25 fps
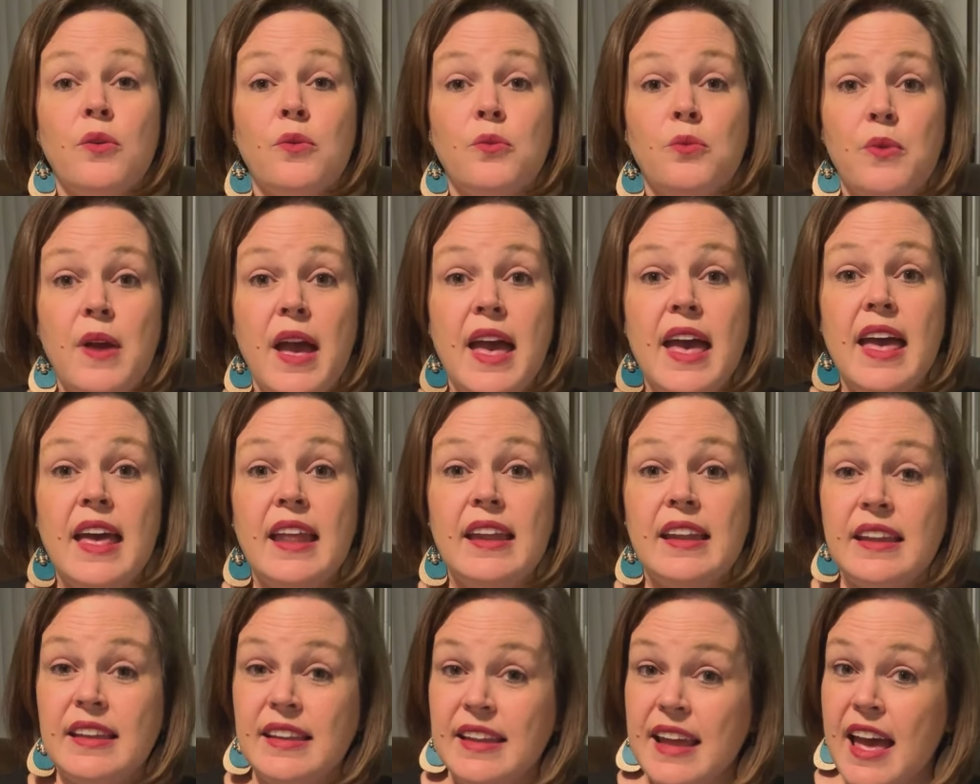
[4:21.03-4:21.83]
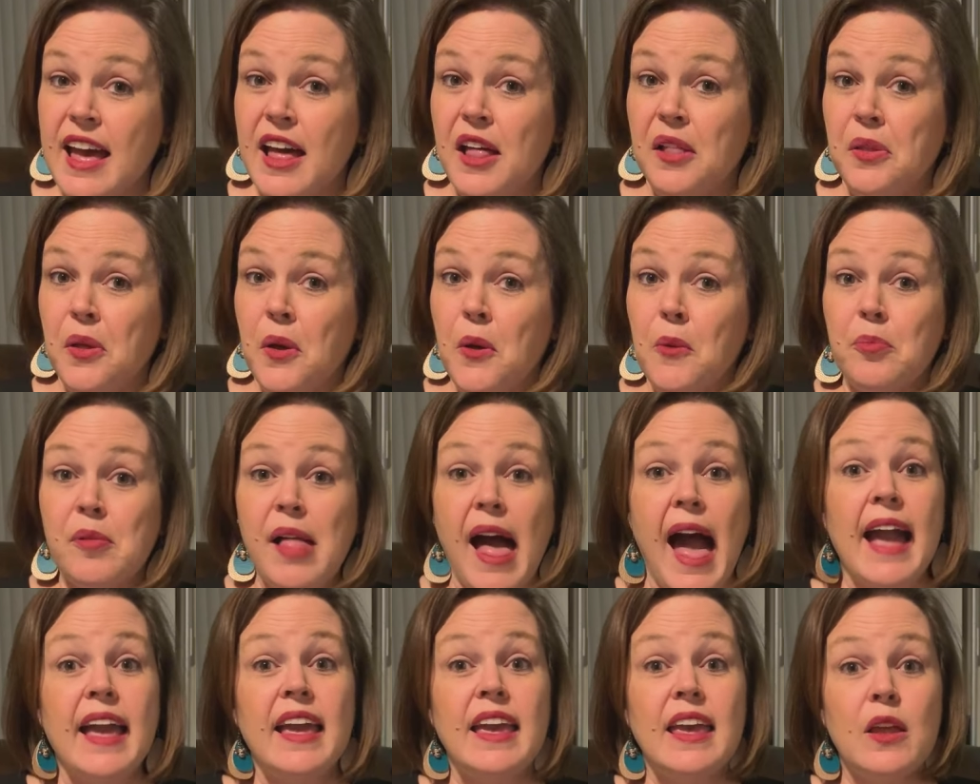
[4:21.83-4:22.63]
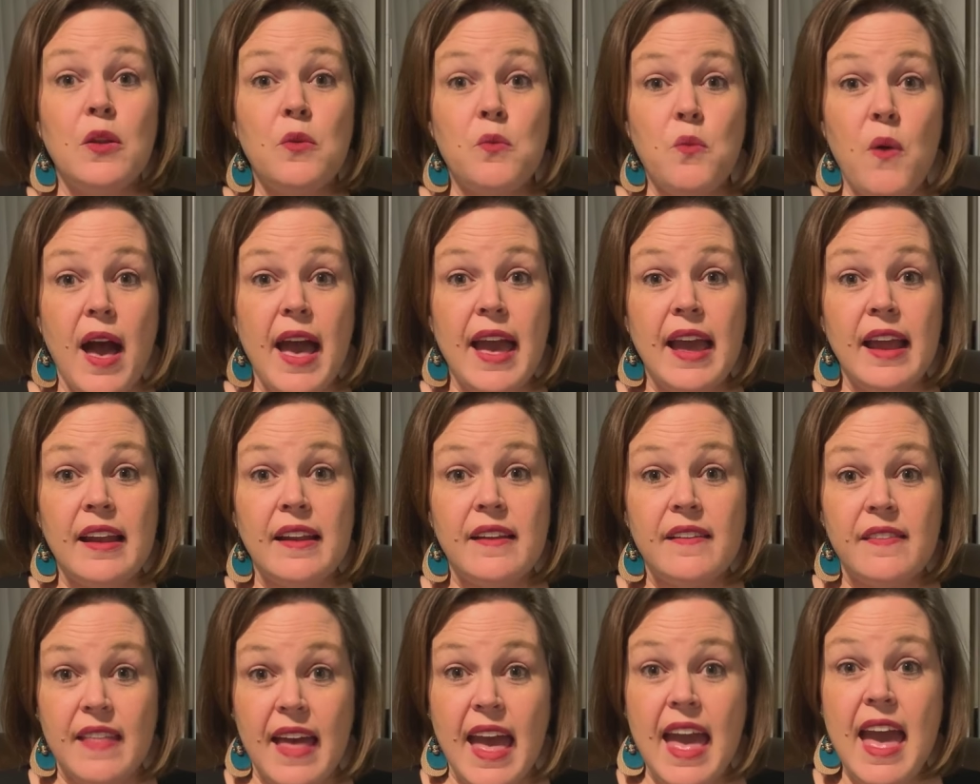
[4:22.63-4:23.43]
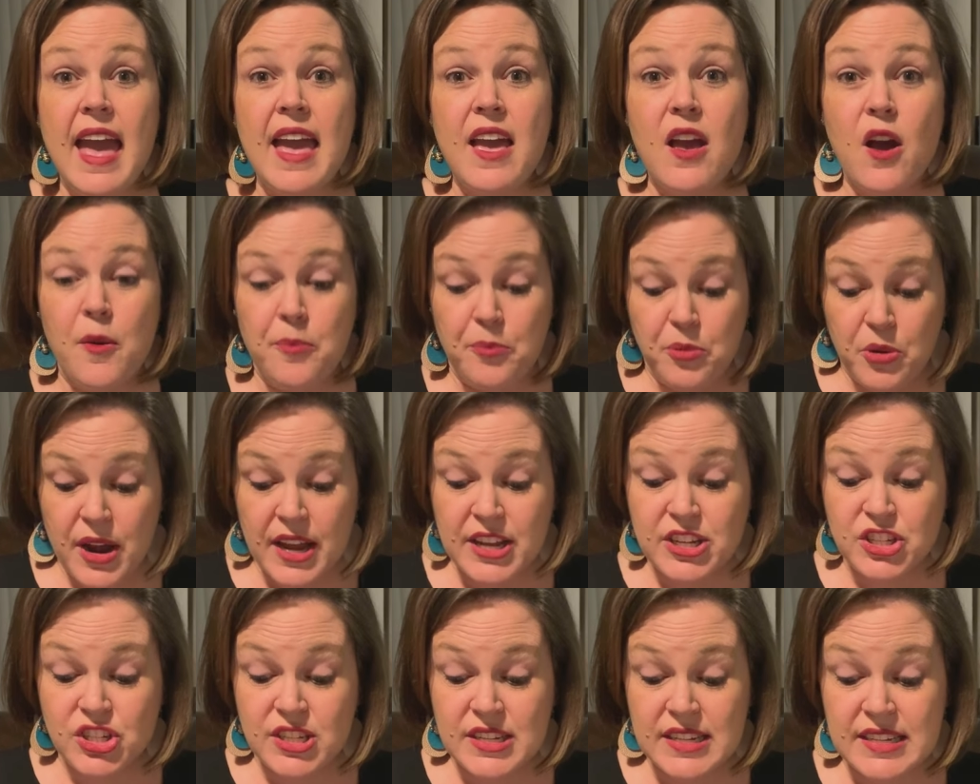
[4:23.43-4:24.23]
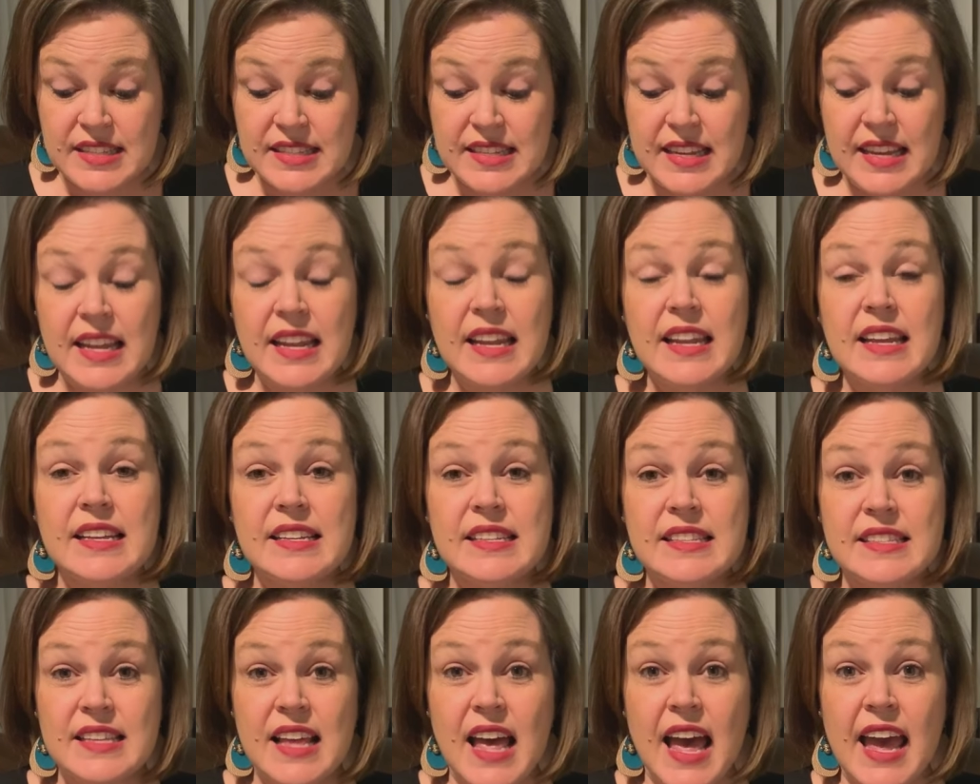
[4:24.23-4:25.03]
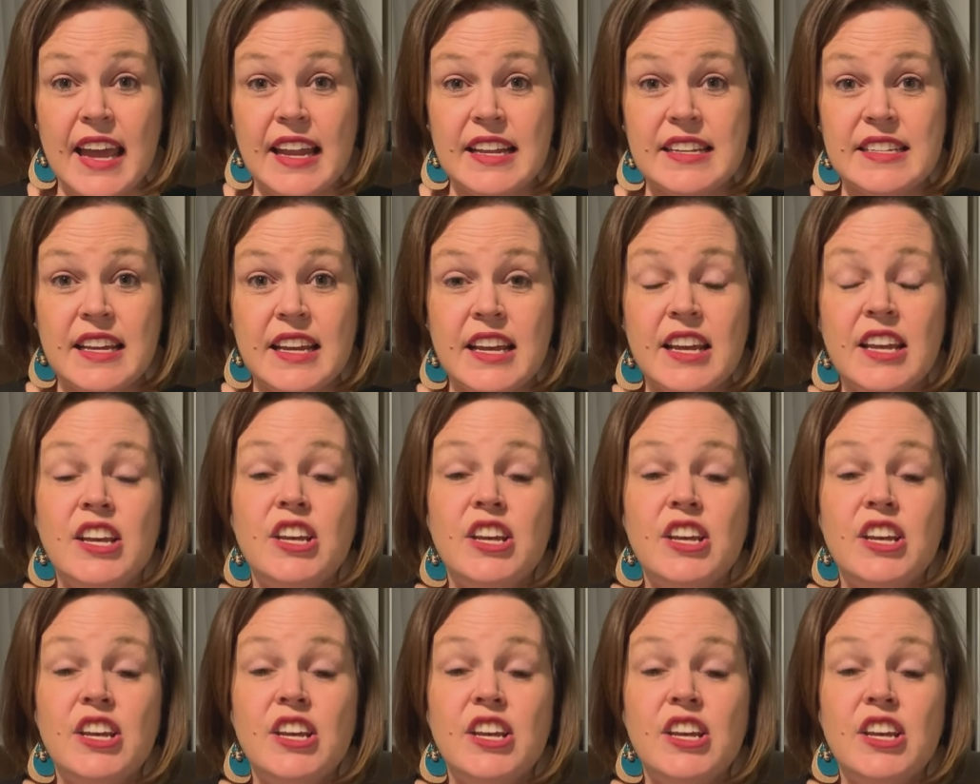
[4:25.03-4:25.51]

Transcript: Red and yellow, black and white, they are precious in his sight.